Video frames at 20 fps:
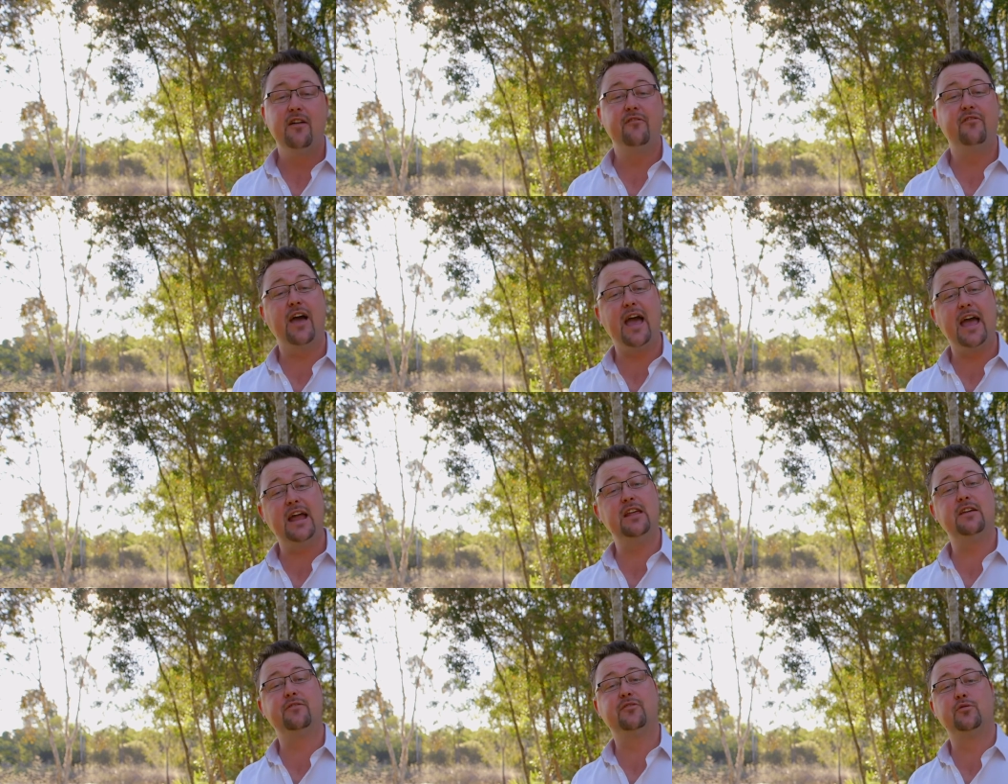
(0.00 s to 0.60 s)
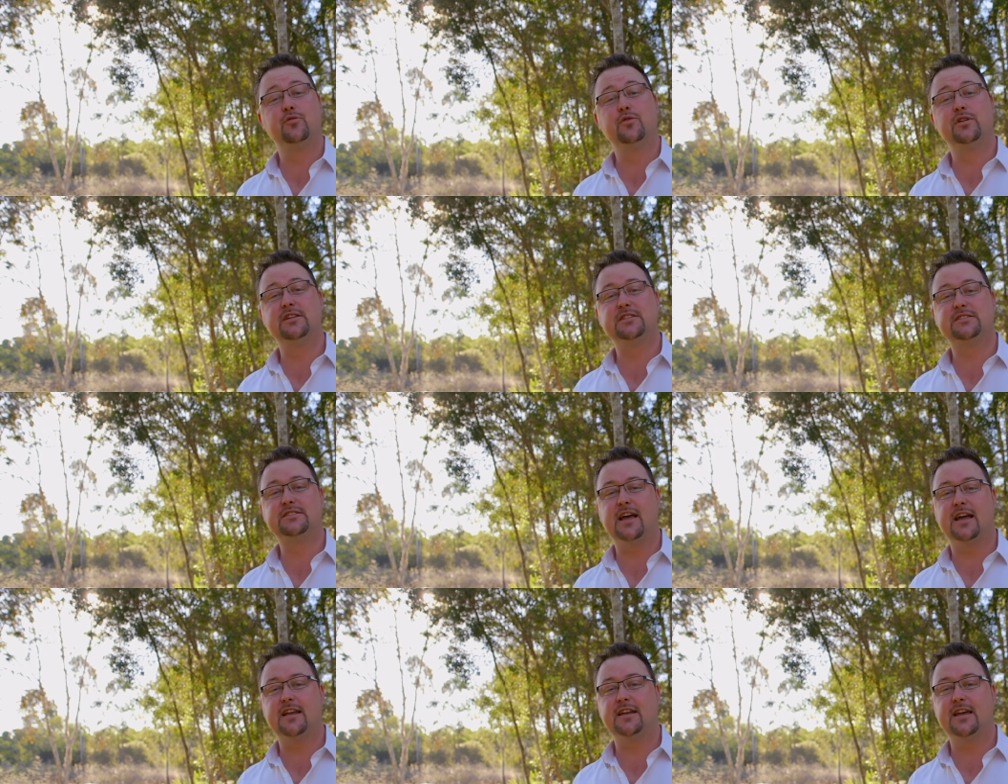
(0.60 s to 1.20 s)
For any of your real
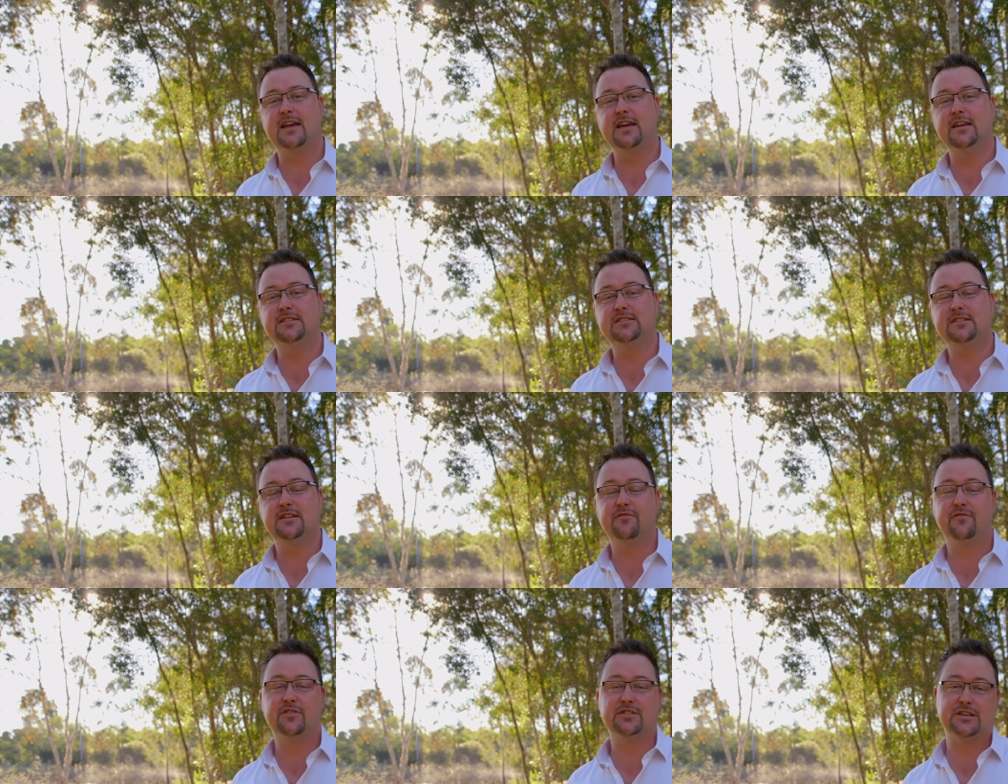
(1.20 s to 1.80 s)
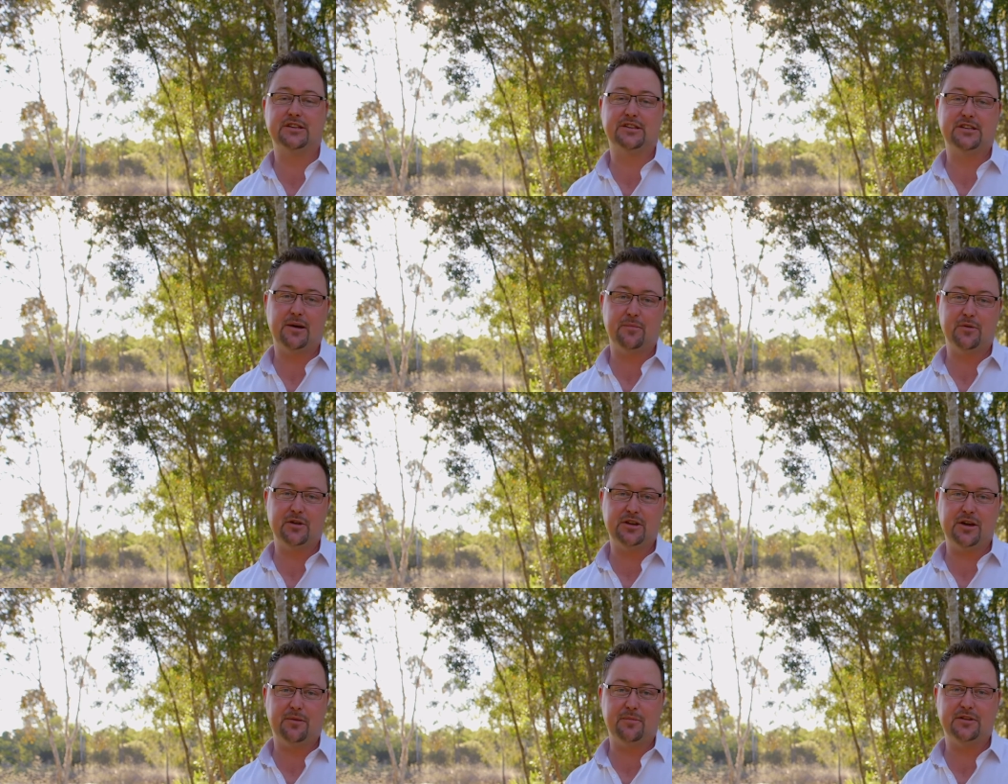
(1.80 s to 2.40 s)
estate needs, visit
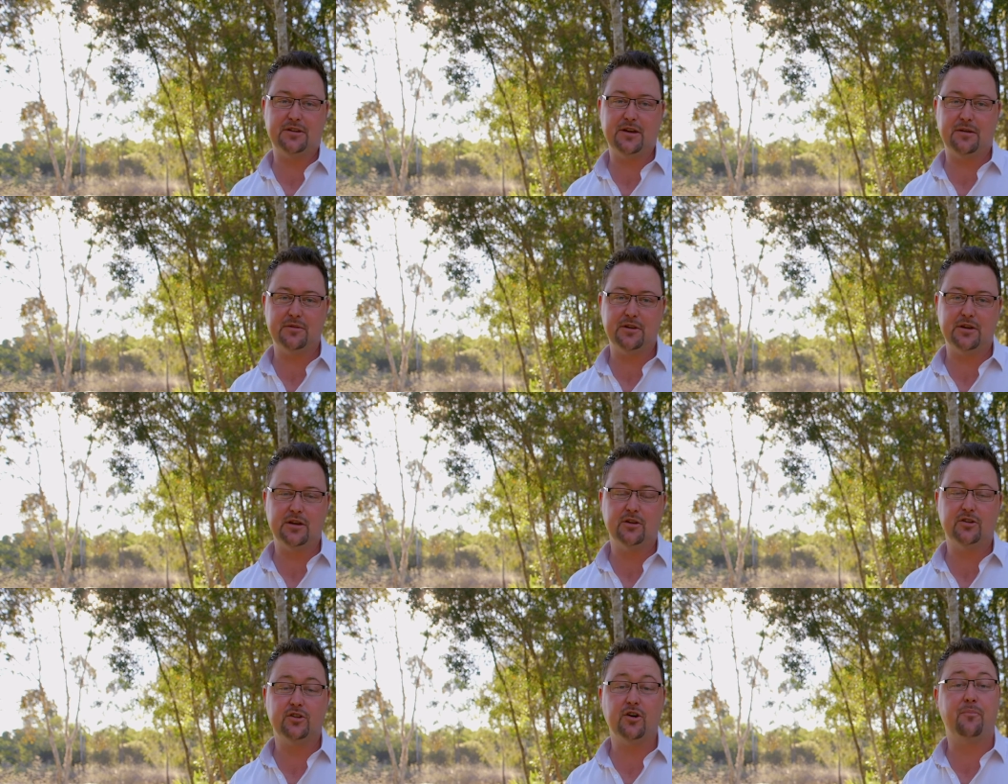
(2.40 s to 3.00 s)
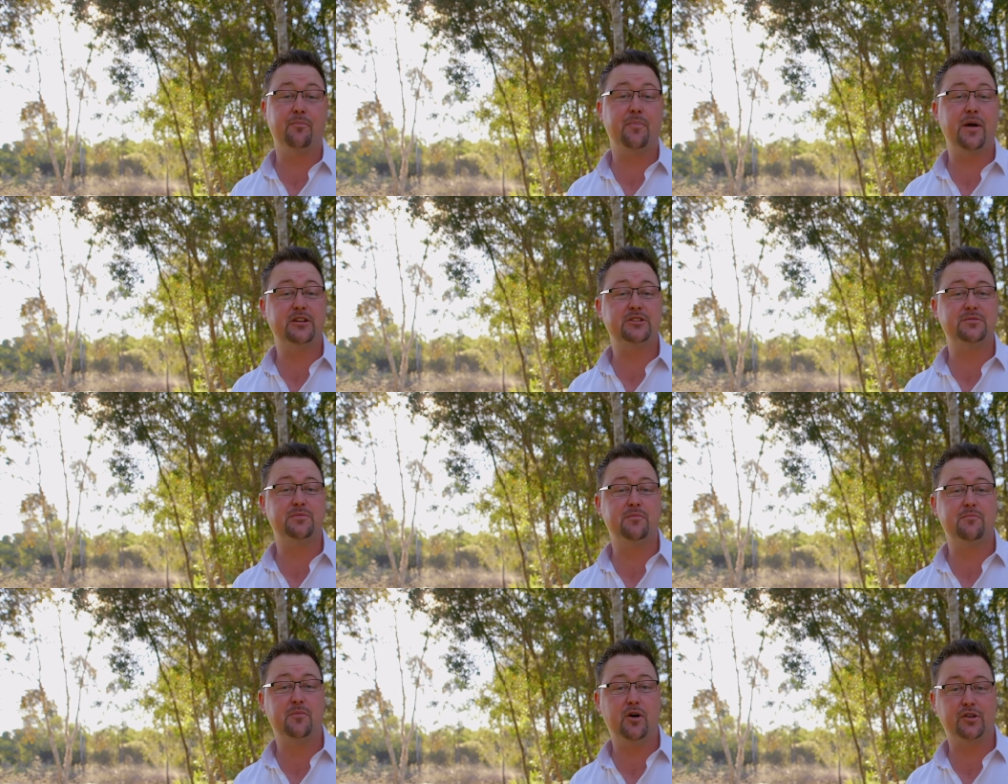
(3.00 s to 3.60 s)

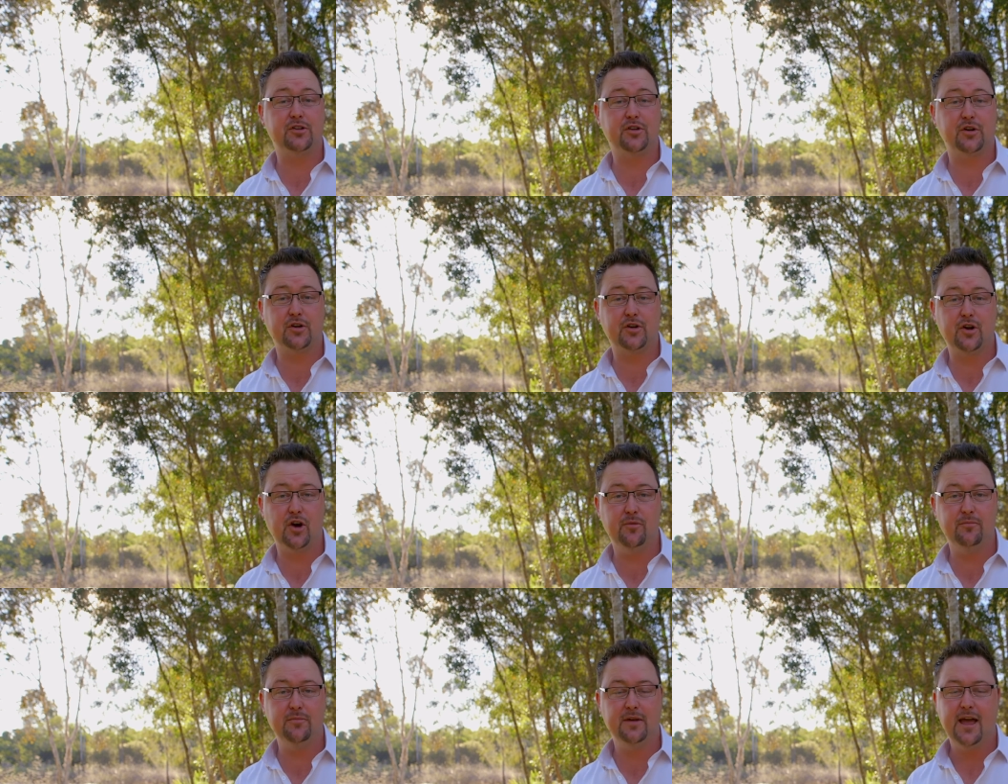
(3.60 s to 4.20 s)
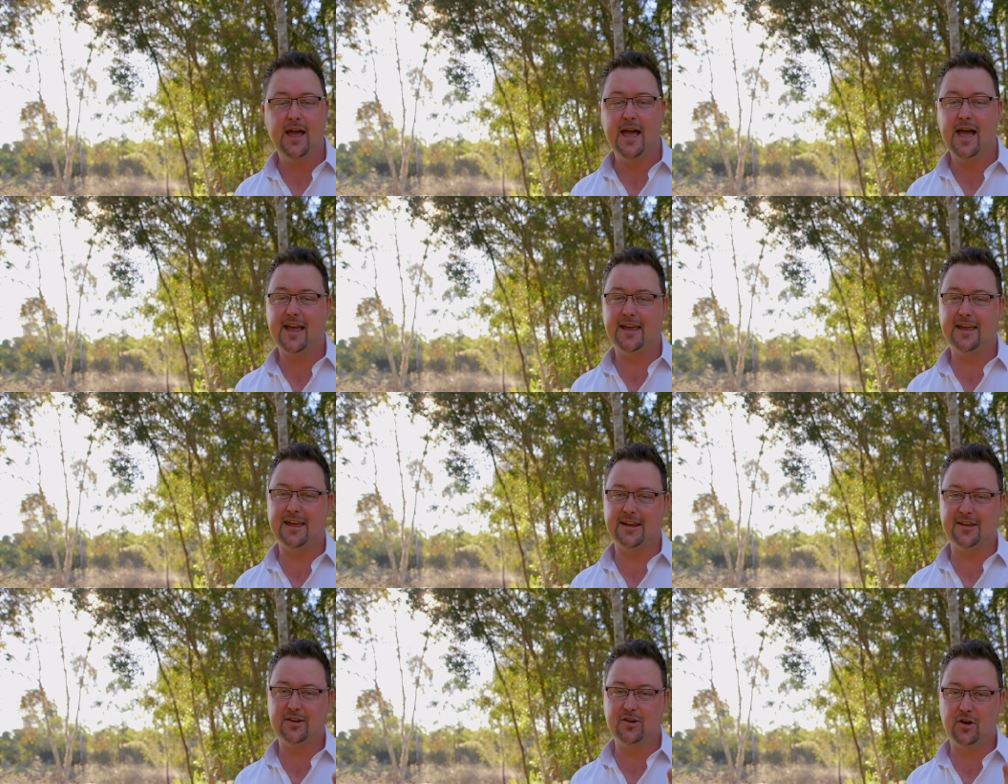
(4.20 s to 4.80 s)
www.benjaminmott.com
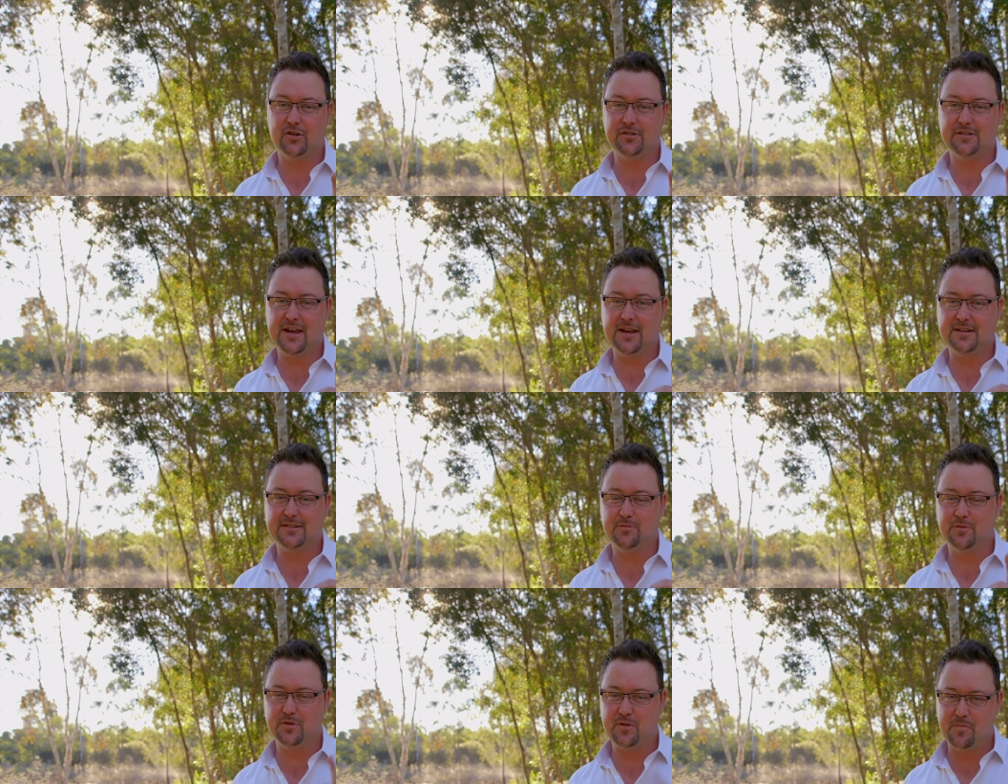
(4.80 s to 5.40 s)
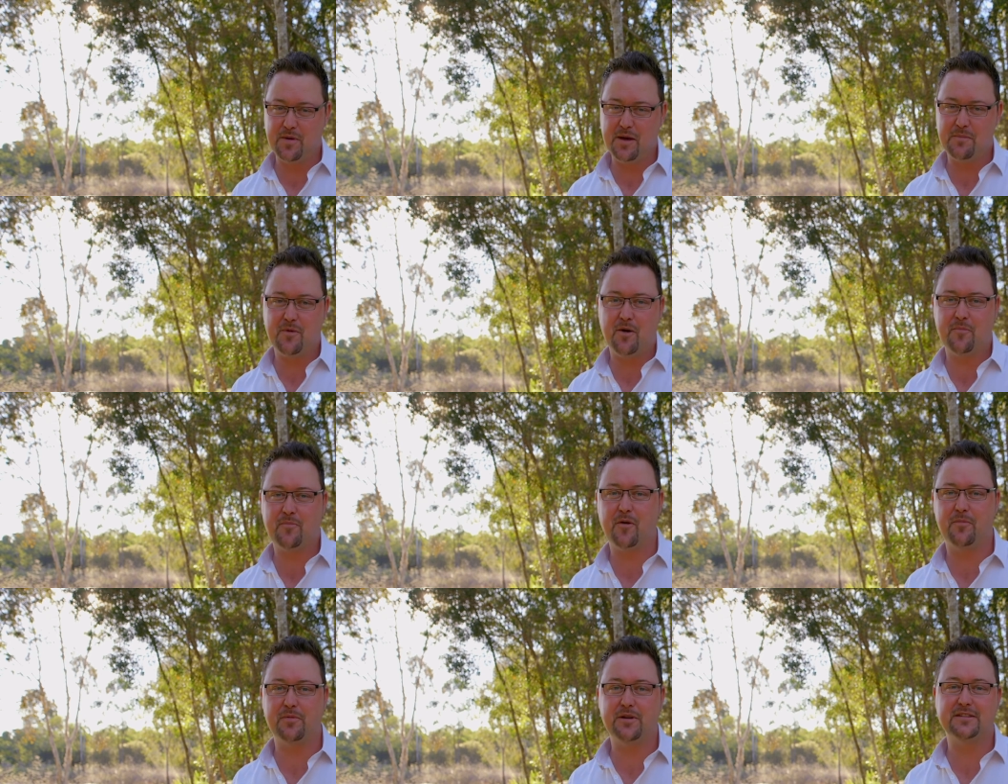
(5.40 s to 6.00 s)
and get in contact with the Ben
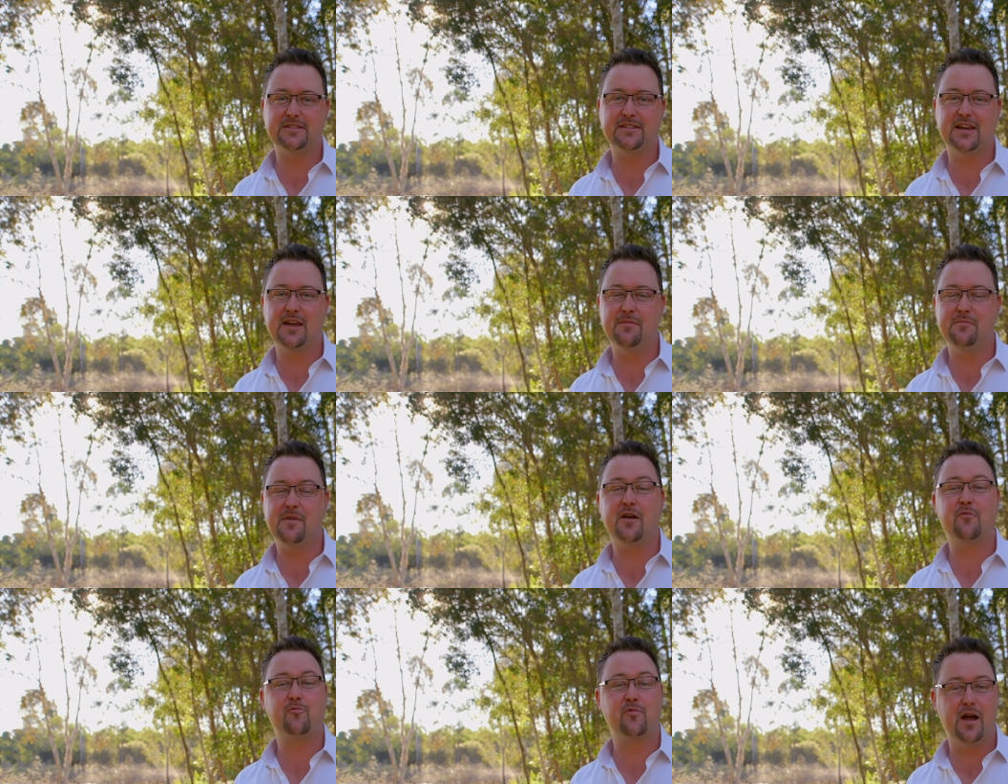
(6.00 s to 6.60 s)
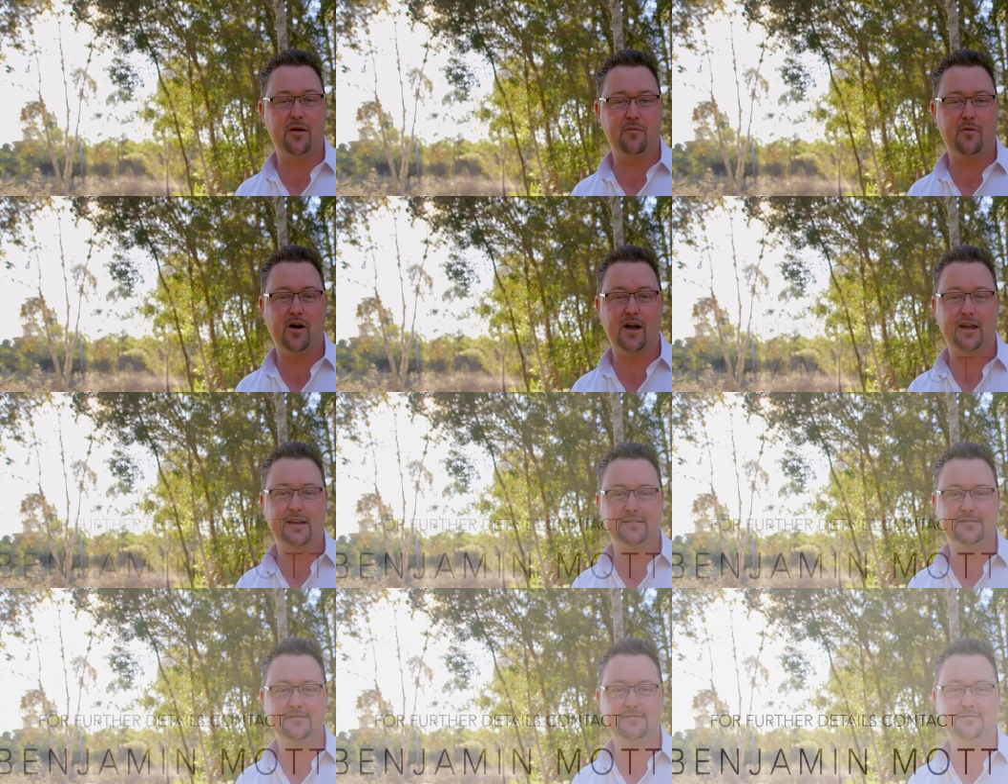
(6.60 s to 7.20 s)
Mott property team at Ray
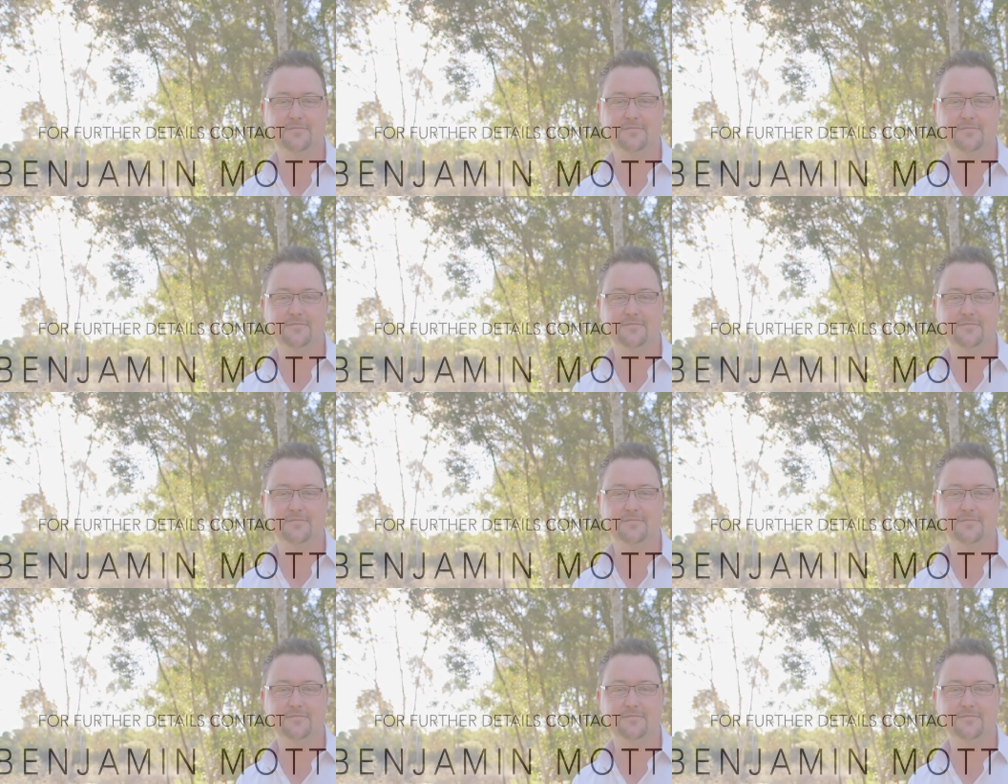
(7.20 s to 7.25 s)
White.